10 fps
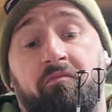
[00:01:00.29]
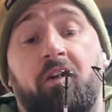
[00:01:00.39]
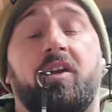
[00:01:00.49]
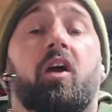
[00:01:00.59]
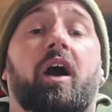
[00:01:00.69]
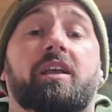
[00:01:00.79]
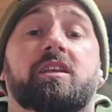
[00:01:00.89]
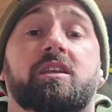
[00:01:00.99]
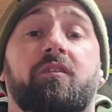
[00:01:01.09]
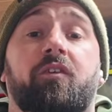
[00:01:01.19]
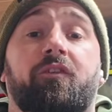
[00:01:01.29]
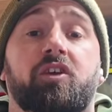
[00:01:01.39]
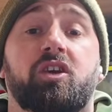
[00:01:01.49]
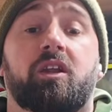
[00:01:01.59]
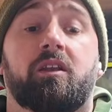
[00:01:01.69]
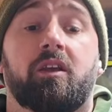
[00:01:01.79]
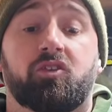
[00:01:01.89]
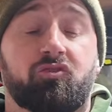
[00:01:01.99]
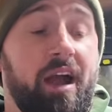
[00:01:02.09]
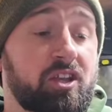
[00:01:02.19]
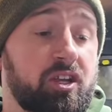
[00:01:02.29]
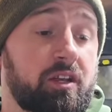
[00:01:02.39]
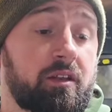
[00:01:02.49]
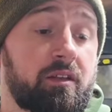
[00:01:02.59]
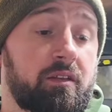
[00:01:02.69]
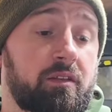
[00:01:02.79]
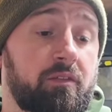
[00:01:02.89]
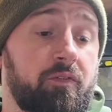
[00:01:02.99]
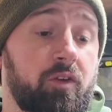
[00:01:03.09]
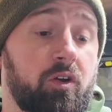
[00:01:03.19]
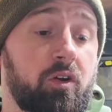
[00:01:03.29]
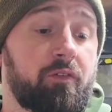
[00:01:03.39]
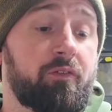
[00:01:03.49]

very nice for fishing and scratching for